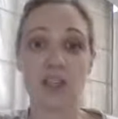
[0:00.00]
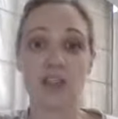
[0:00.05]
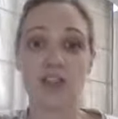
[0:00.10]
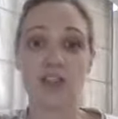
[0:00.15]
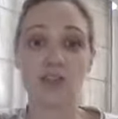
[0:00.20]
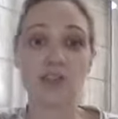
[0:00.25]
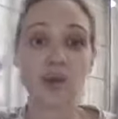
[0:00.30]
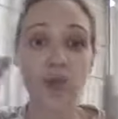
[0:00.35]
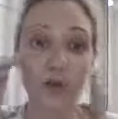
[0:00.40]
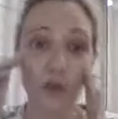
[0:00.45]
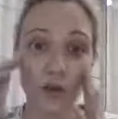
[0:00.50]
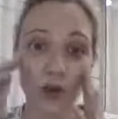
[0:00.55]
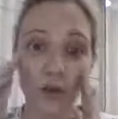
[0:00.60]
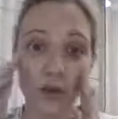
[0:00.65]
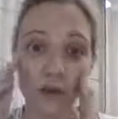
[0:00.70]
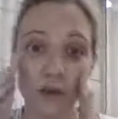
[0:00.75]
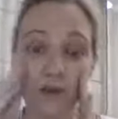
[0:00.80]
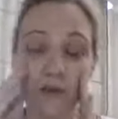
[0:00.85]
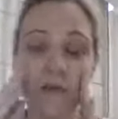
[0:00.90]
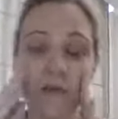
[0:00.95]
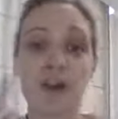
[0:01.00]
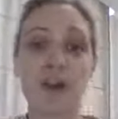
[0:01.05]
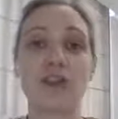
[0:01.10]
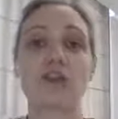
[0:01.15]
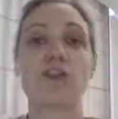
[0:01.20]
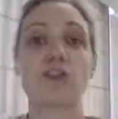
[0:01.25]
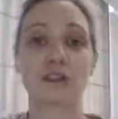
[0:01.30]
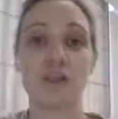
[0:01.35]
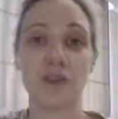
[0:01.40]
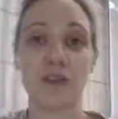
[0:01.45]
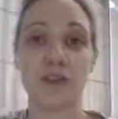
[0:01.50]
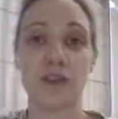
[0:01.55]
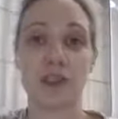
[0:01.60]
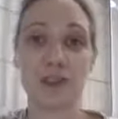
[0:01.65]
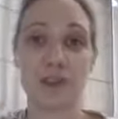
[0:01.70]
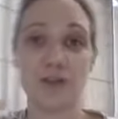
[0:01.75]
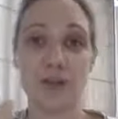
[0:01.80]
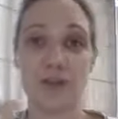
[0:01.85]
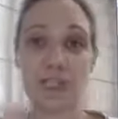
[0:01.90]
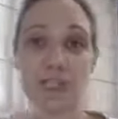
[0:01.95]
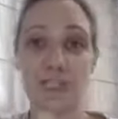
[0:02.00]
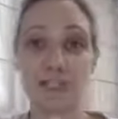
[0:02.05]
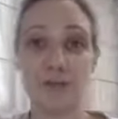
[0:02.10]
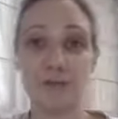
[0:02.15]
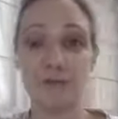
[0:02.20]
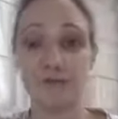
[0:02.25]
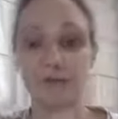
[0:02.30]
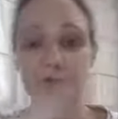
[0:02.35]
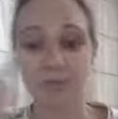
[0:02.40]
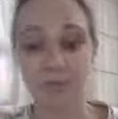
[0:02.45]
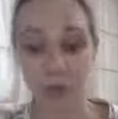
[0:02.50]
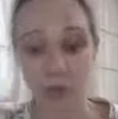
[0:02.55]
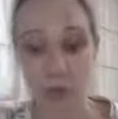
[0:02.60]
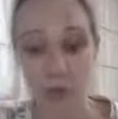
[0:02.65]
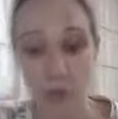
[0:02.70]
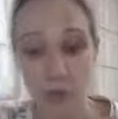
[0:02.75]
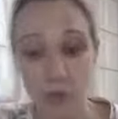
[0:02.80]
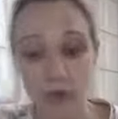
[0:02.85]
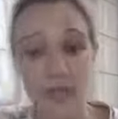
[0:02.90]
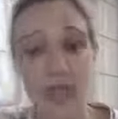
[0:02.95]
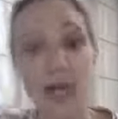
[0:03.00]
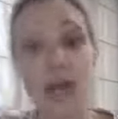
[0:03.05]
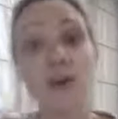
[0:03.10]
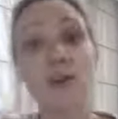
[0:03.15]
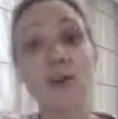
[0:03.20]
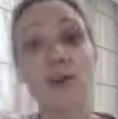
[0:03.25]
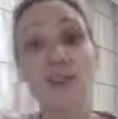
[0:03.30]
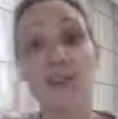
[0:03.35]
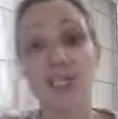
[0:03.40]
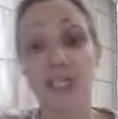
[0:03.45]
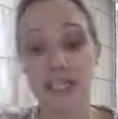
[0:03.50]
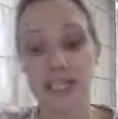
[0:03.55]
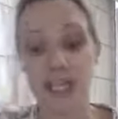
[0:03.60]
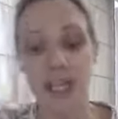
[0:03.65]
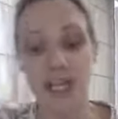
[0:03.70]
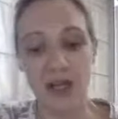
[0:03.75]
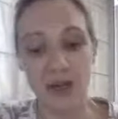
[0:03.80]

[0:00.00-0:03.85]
So when you're going through a very stressful situation without the,